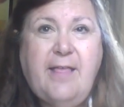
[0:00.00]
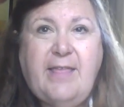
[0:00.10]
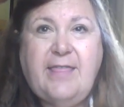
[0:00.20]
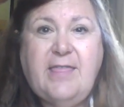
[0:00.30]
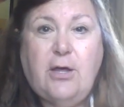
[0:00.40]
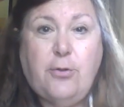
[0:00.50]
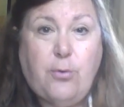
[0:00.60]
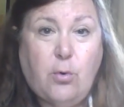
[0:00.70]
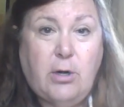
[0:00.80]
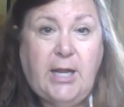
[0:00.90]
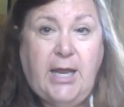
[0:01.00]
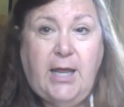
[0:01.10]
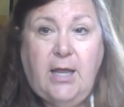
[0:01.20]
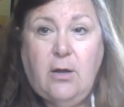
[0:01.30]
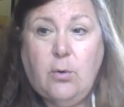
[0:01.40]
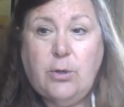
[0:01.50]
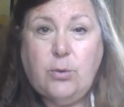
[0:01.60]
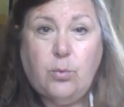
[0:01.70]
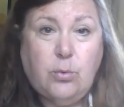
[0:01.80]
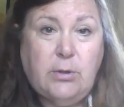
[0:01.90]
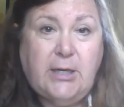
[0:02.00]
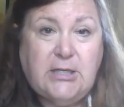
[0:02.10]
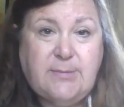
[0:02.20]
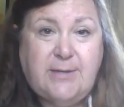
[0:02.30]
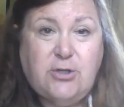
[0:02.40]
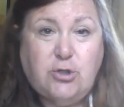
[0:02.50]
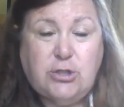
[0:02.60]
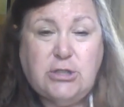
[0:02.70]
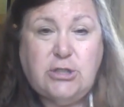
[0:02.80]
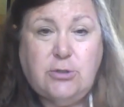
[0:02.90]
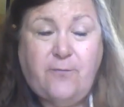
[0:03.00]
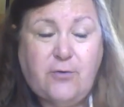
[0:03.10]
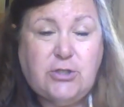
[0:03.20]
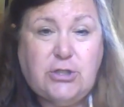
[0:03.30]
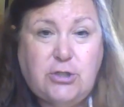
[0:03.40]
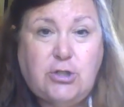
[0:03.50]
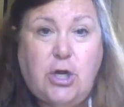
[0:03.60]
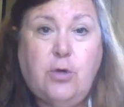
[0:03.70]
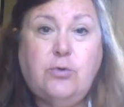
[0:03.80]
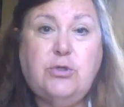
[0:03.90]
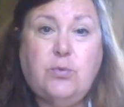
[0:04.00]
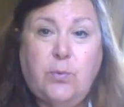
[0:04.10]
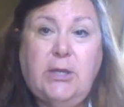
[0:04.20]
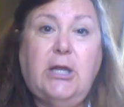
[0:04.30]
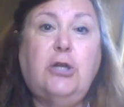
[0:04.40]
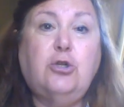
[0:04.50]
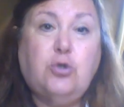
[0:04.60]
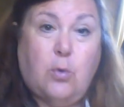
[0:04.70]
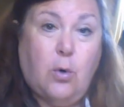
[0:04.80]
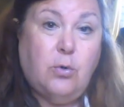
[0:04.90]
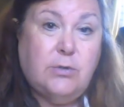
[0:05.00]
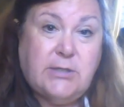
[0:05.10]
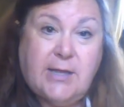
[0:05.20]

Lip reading: that the authority or the ruling in Smith versus Jones really controls,